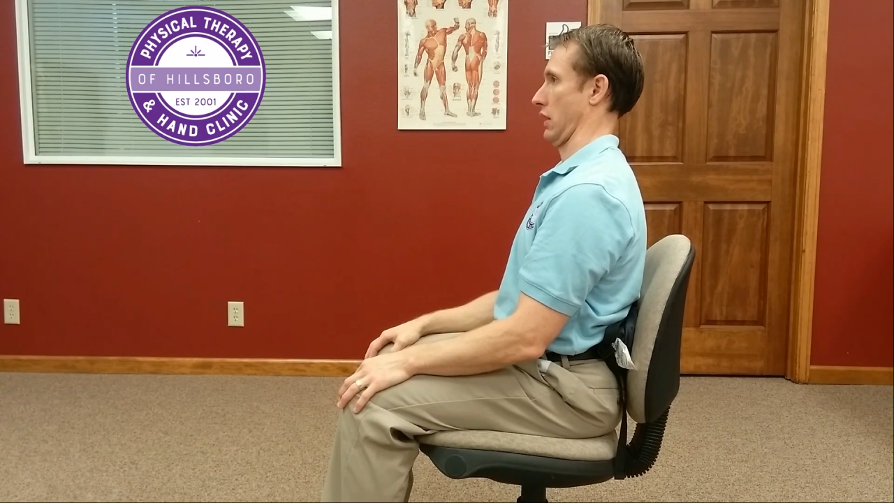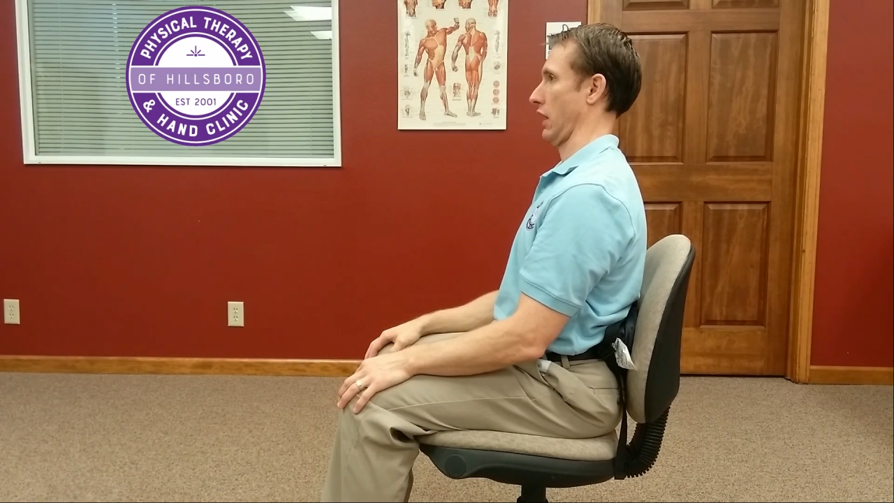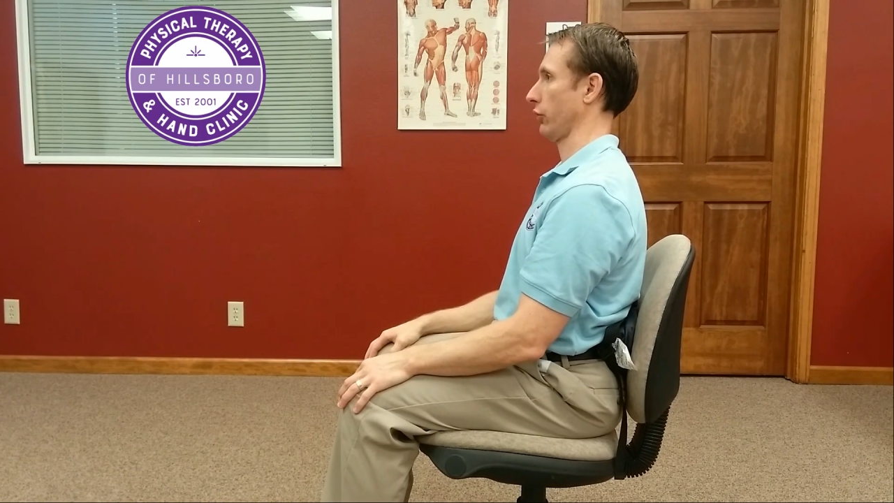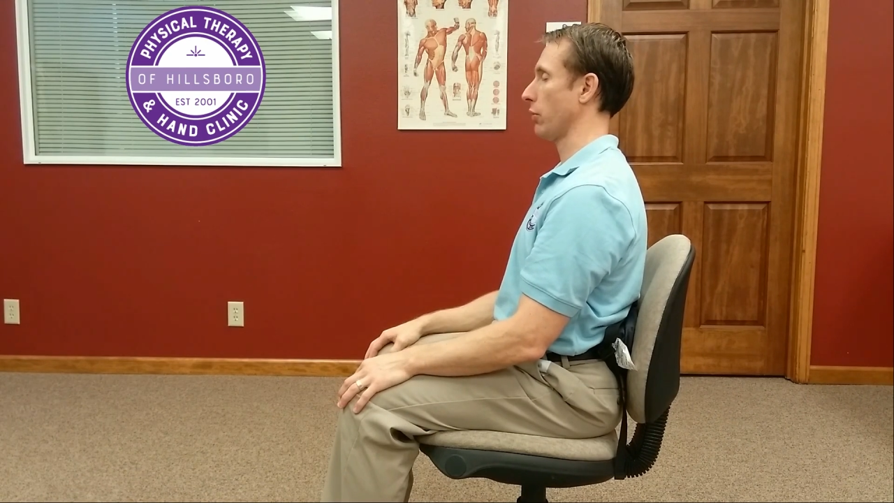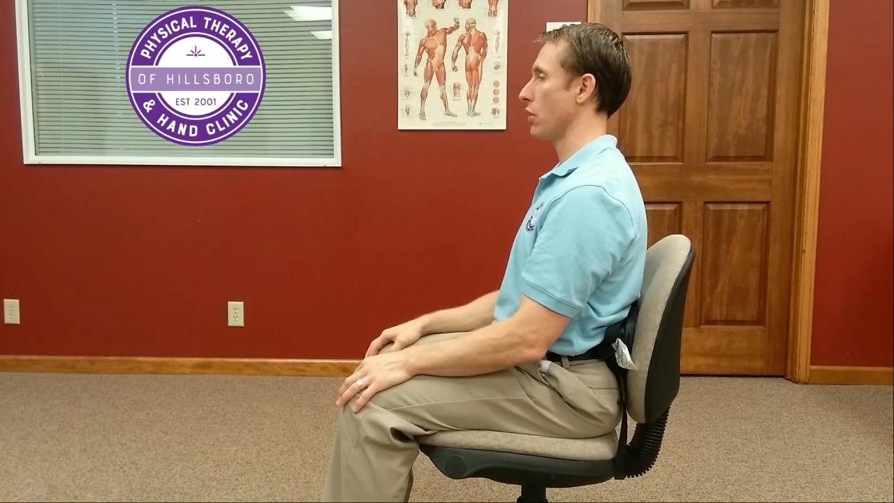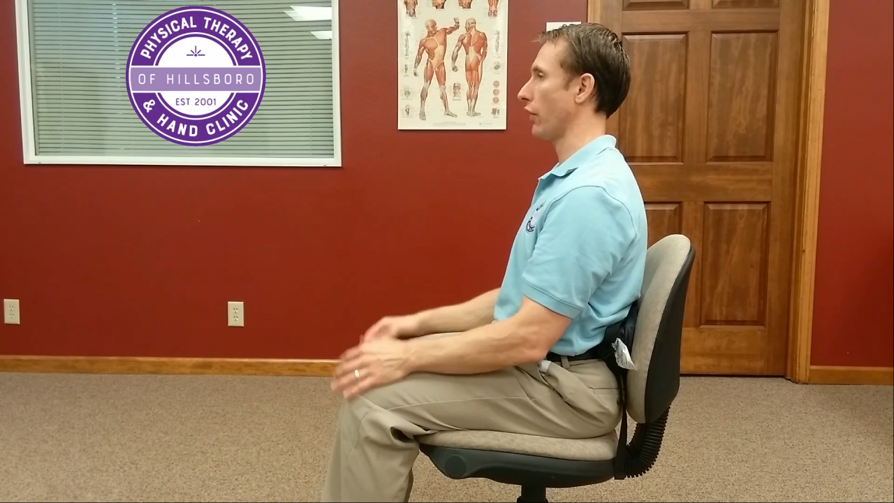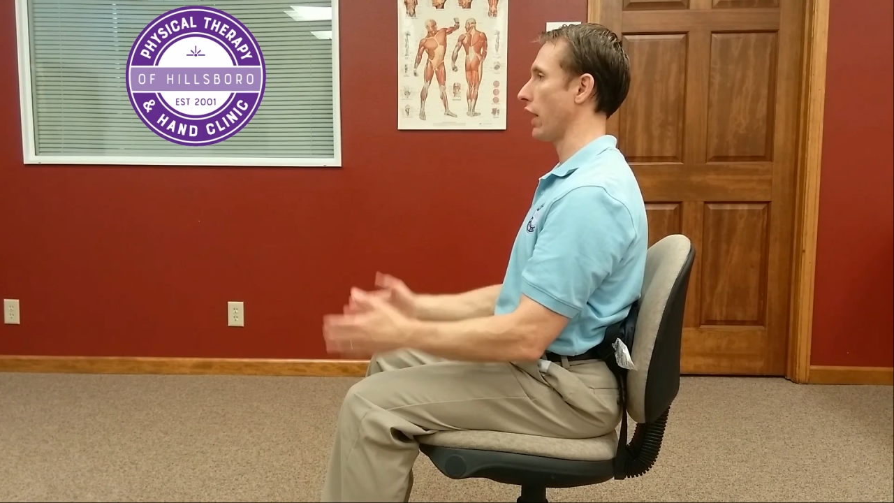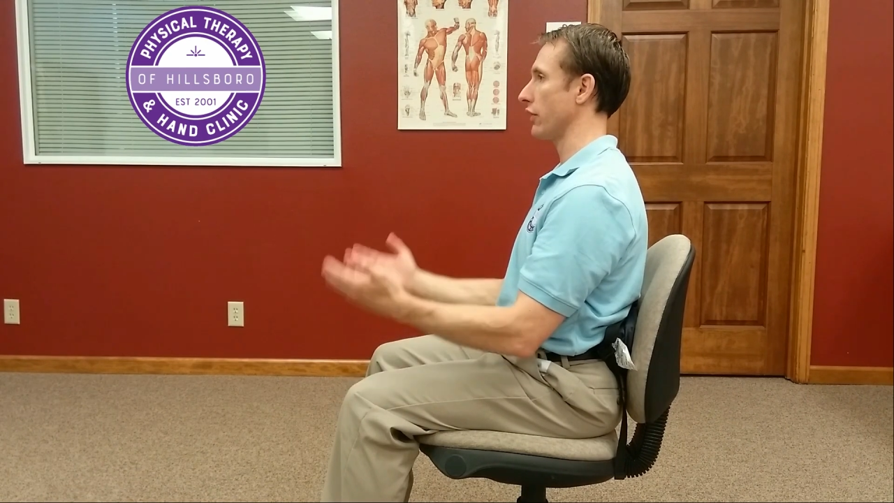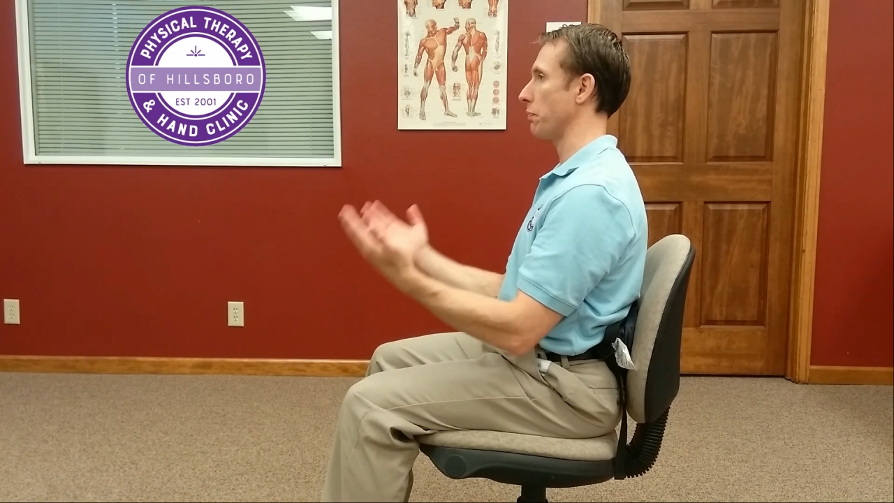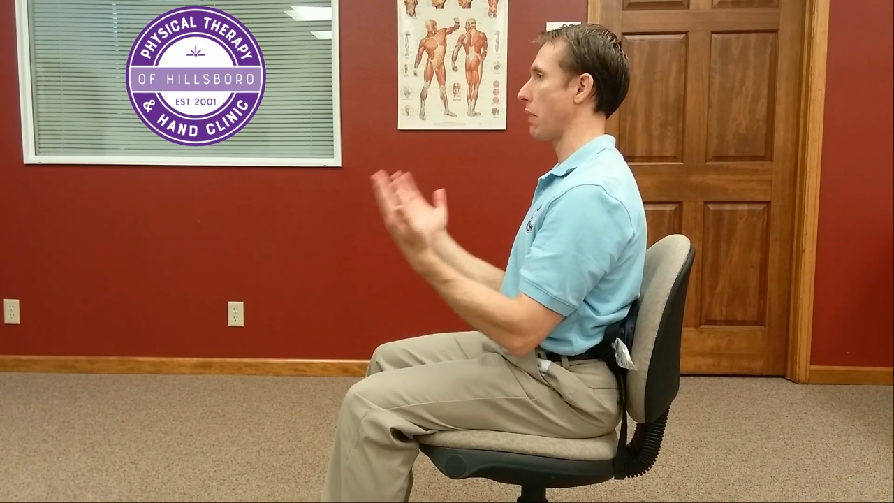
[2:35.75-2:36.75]
as we move our
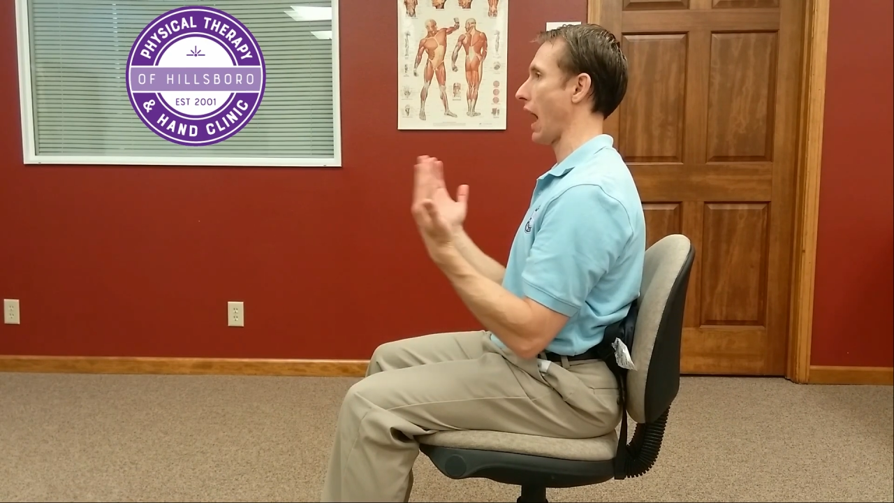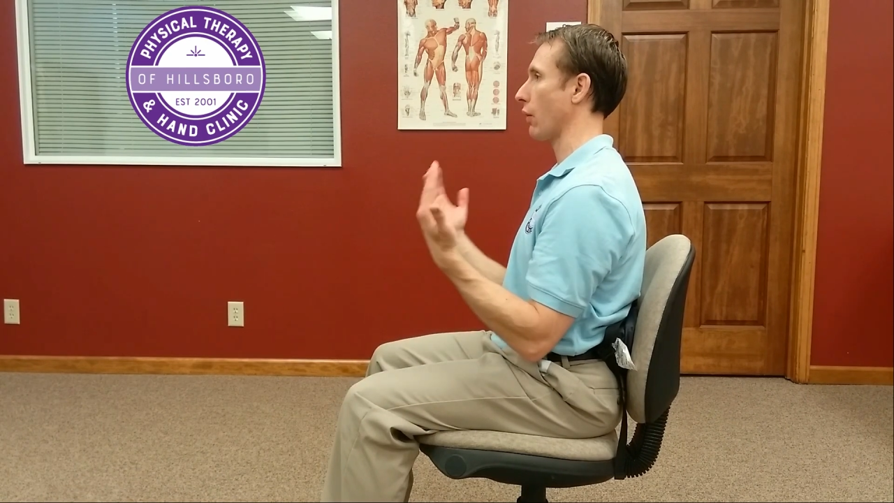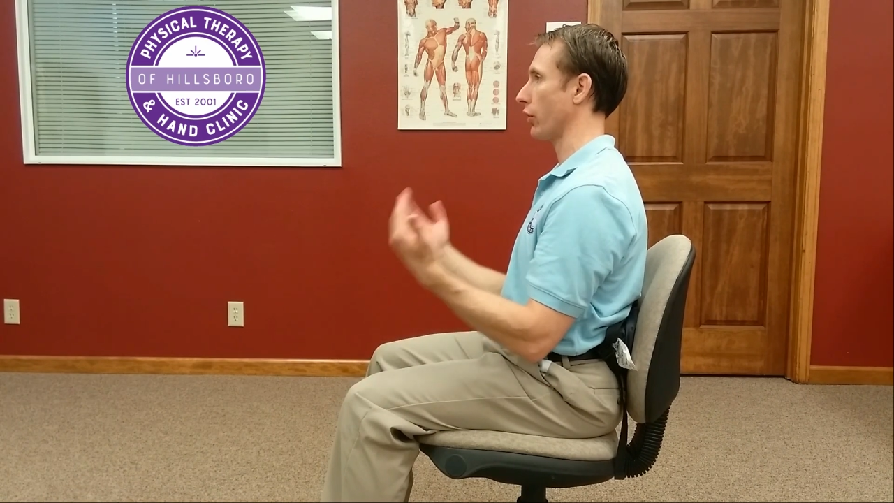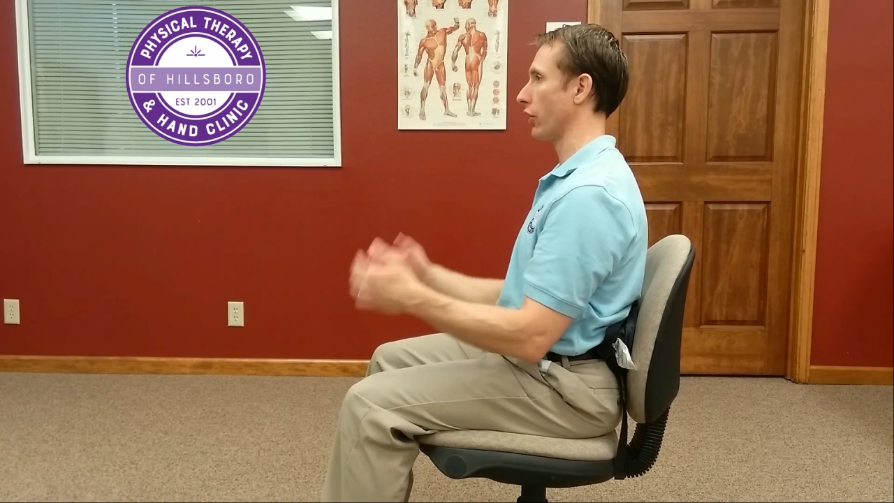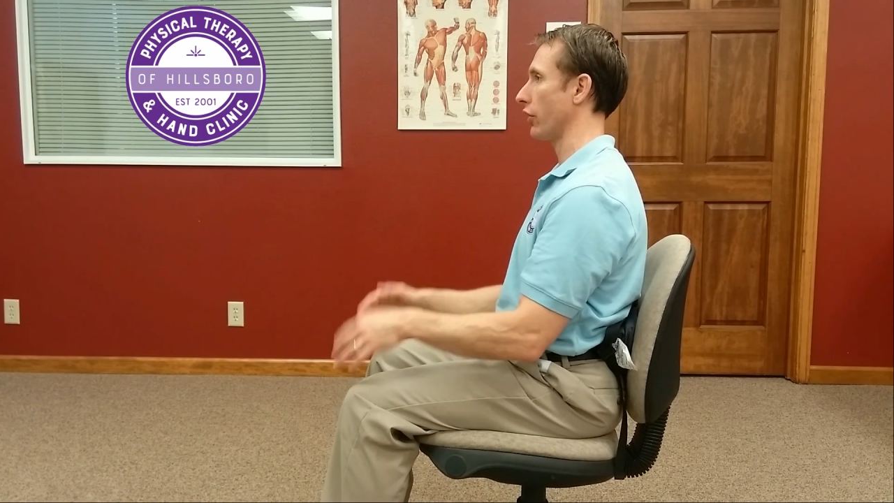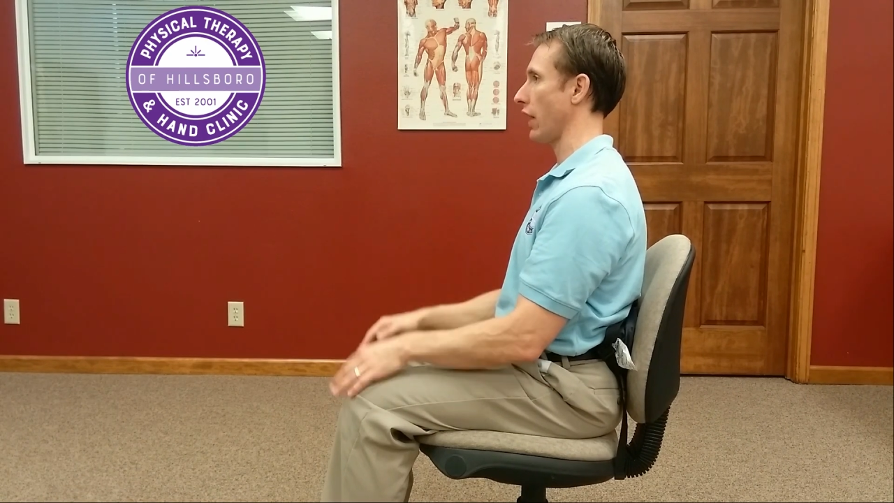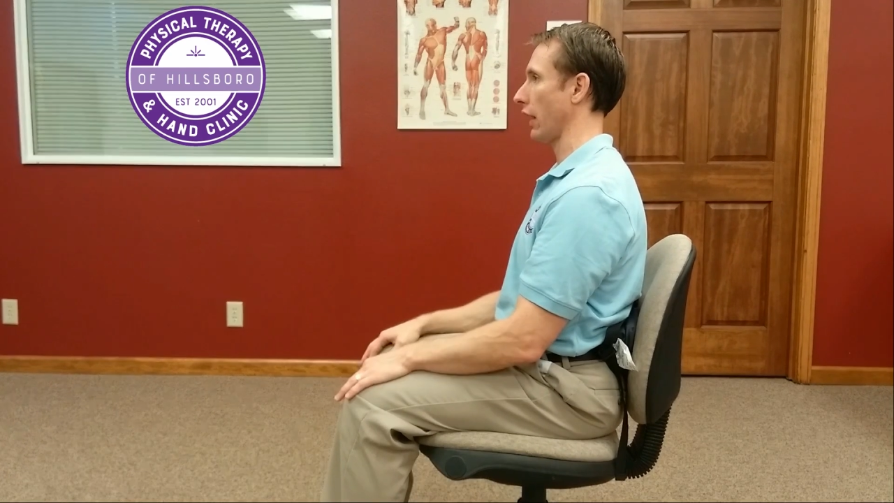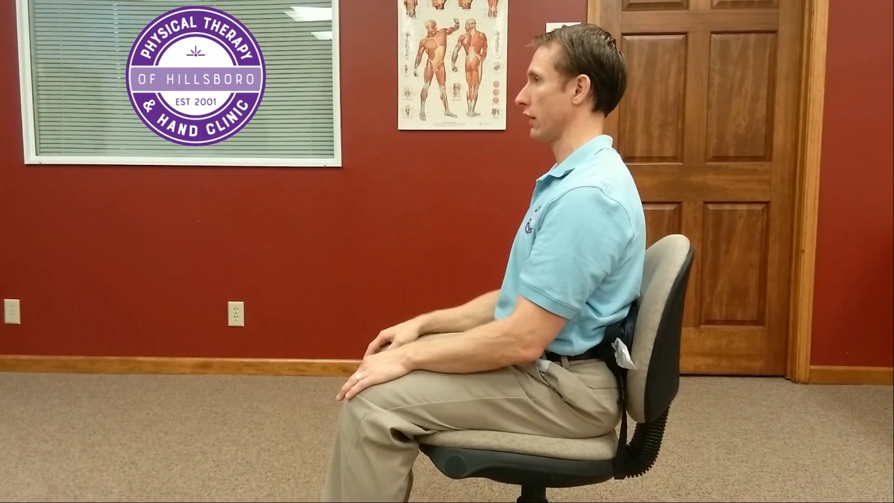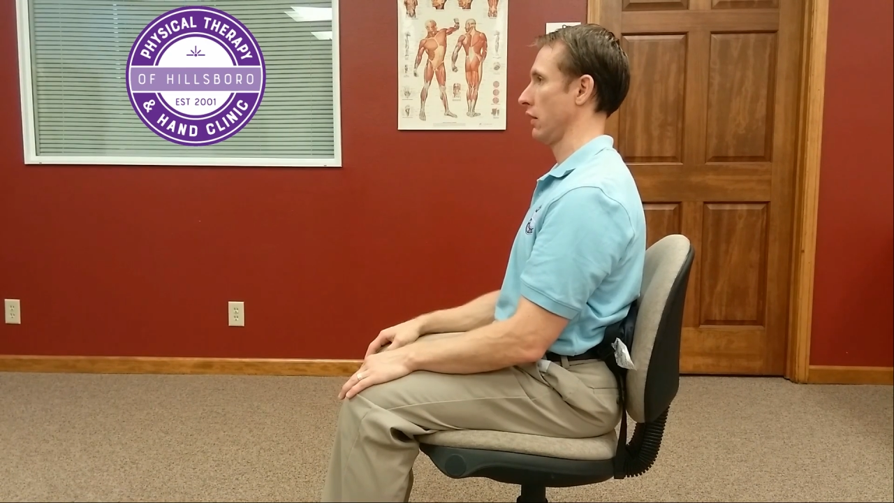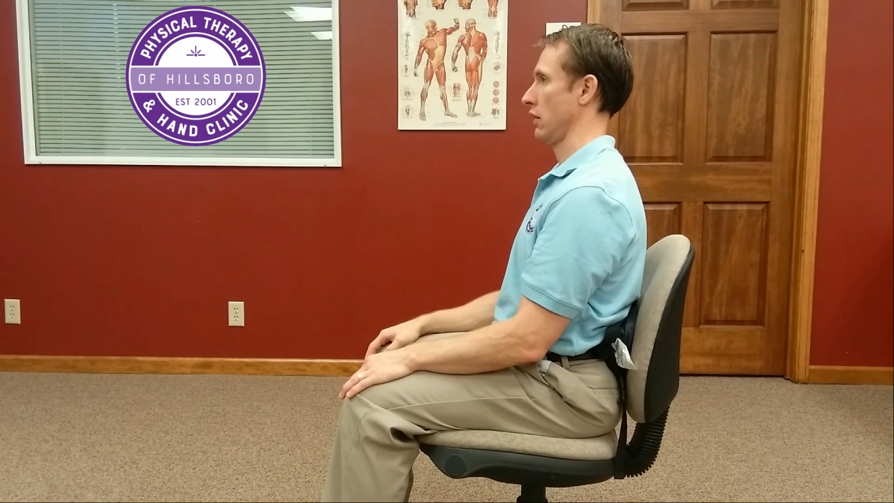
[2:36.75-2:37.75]
heads backward on our neck